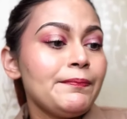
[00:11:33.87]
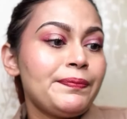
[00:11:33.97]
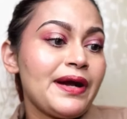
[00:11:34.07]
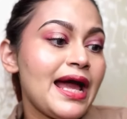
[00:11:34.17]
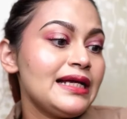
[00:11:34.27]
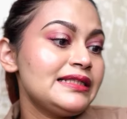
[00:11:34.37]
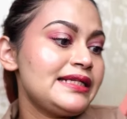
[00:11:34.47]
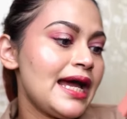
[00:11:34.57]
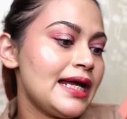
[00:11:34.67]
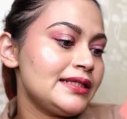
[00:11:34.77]

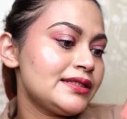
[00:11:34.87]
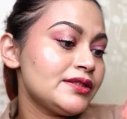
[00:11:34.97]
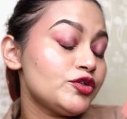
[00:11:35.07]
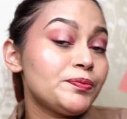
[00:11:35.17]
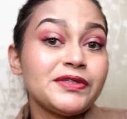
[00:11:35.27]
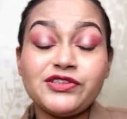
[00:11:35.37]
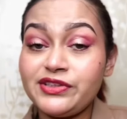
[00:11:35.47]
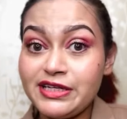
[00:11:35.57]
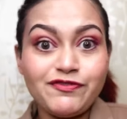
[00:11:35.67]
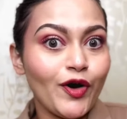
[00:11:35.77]
priced at
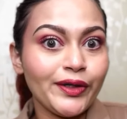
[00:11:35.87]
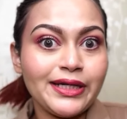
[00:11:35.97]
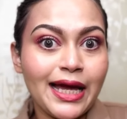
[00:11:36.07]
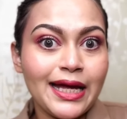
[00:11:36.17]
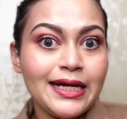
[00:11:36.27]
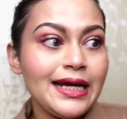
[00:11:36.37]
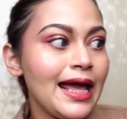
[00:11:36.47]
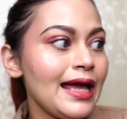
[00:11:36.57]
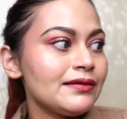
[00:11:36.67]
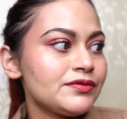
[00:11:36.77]
₹349.